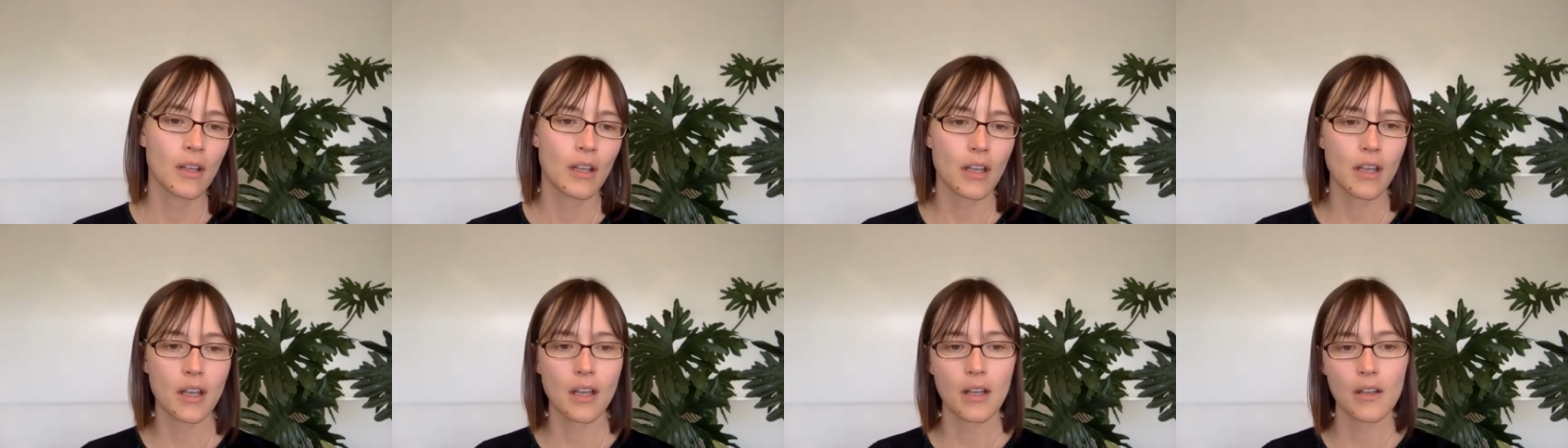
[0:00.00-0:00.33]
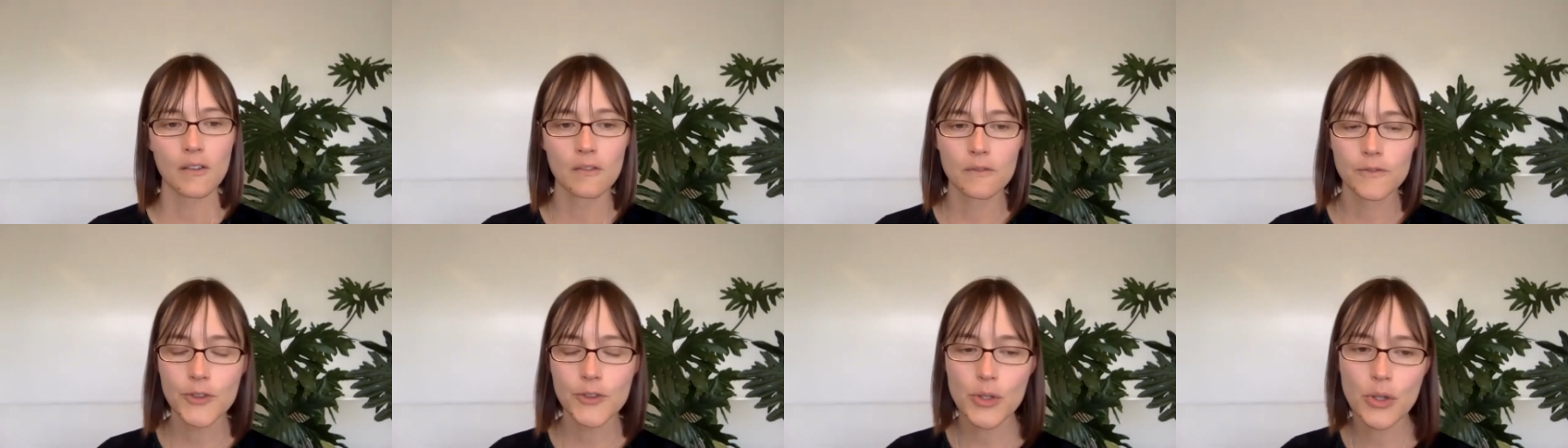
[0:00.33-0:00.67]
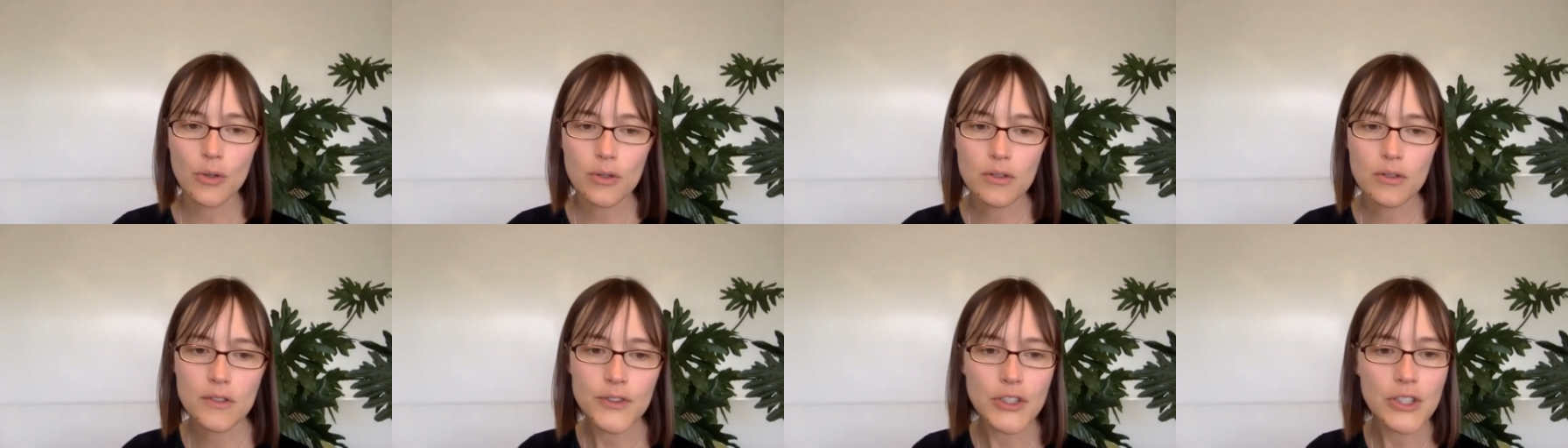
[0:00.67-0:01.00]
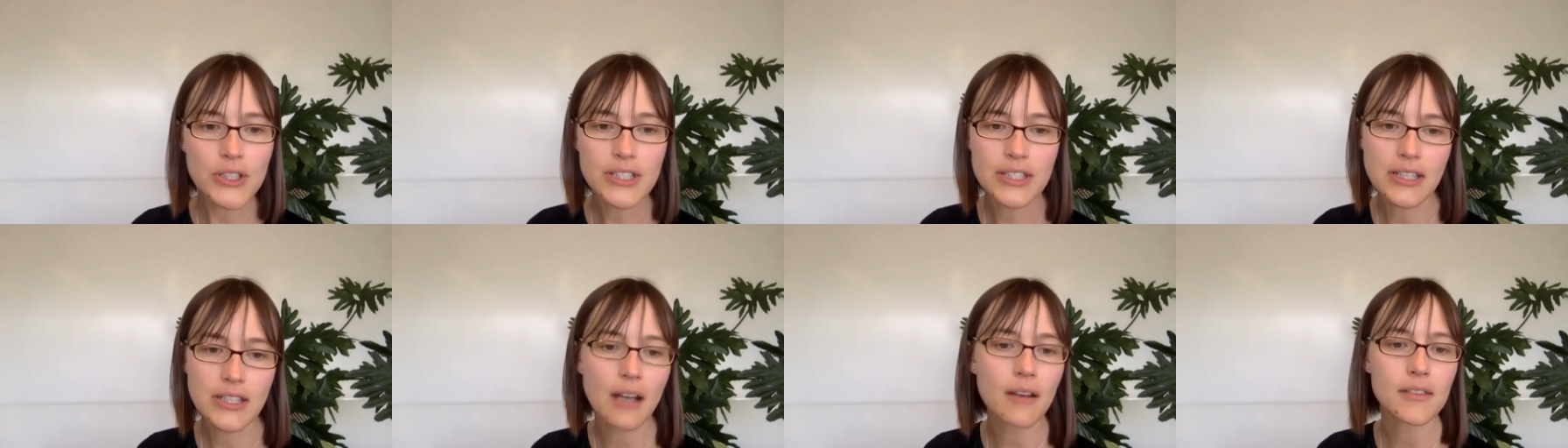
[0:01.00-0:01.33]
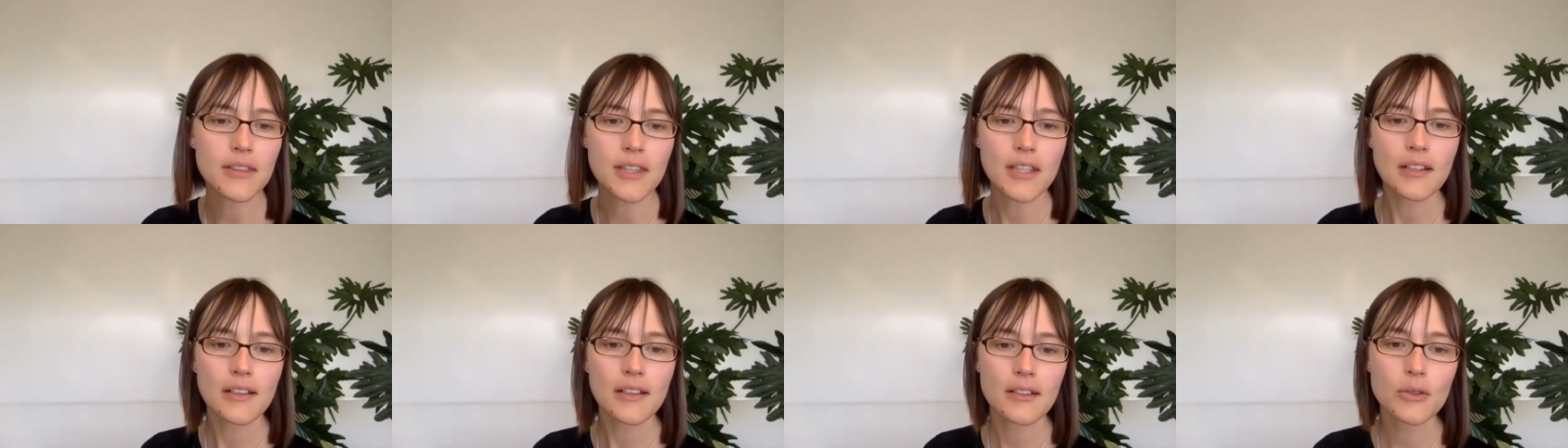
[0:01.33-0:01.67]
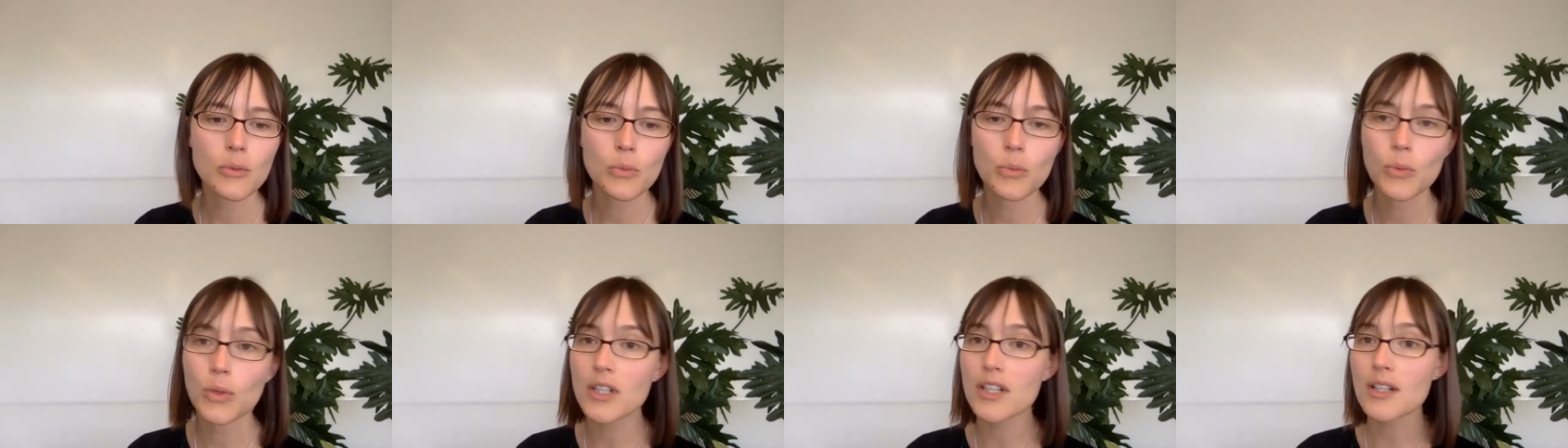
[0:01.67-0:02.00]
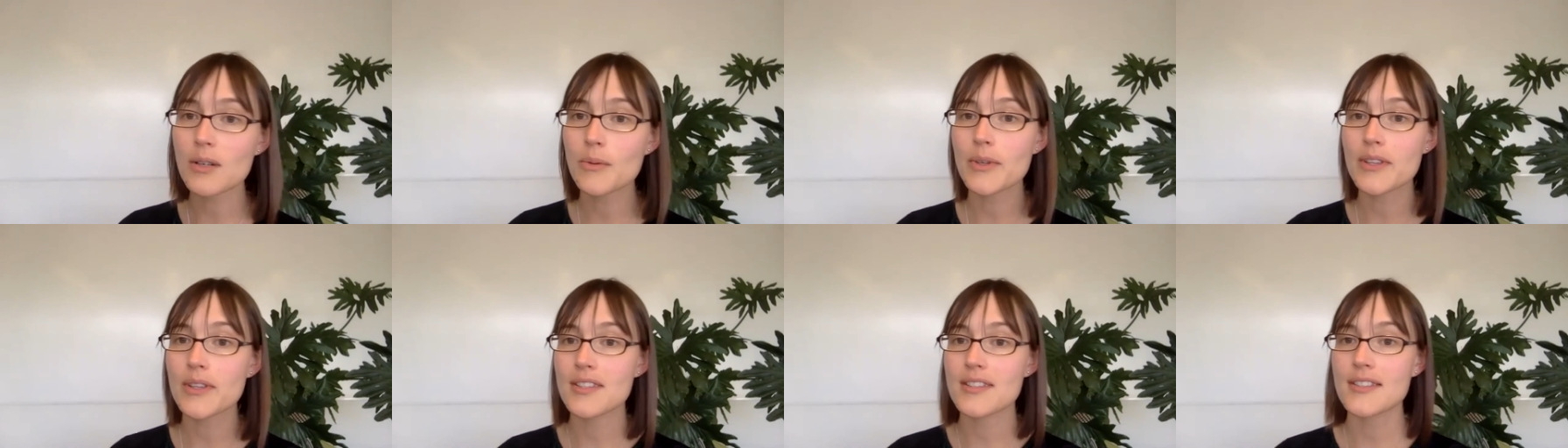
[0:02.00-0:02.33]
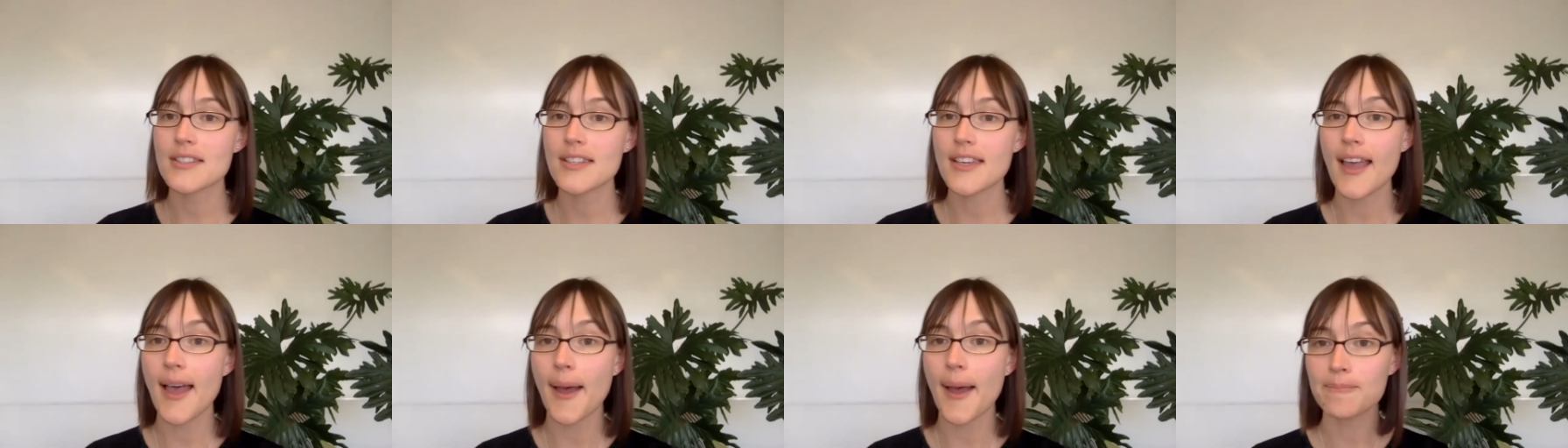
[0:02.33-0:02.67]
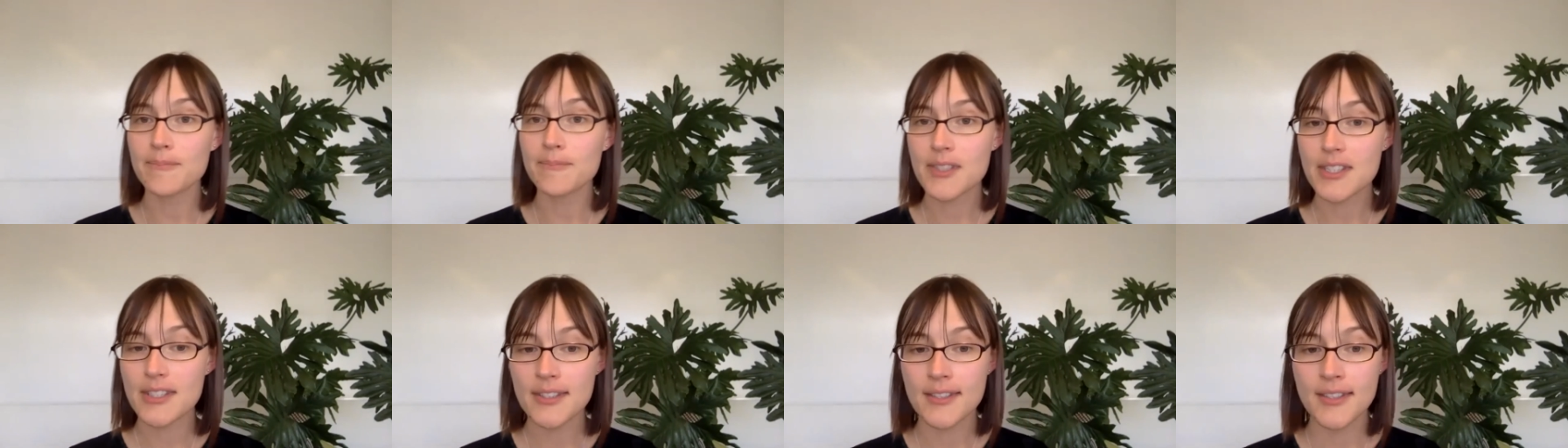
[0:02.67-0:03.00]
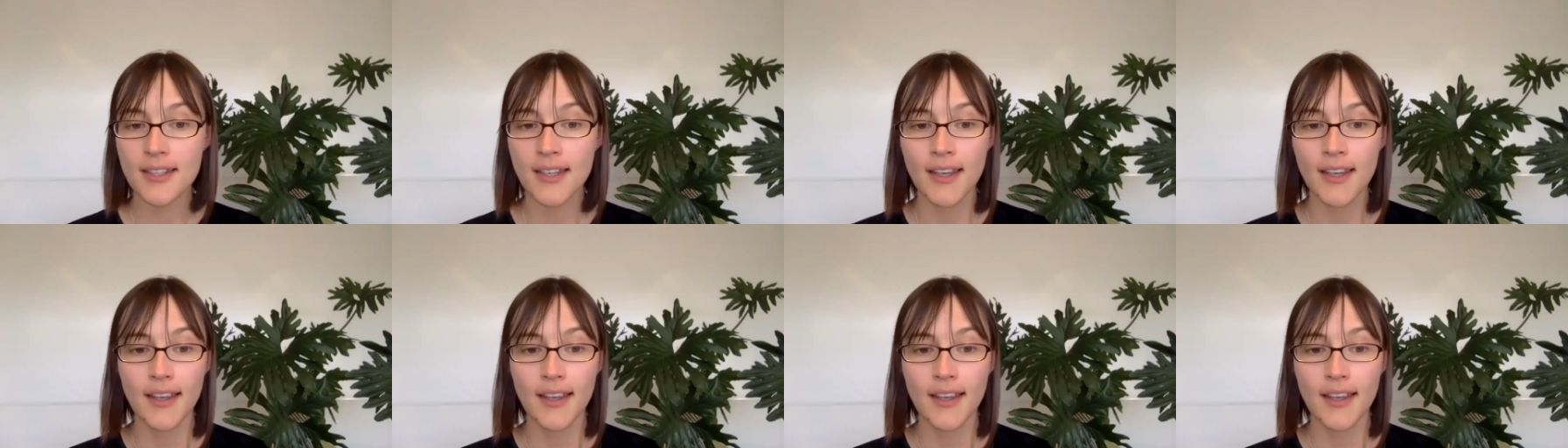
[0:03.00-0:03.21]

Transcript: um, for those folks out there who work with CMs,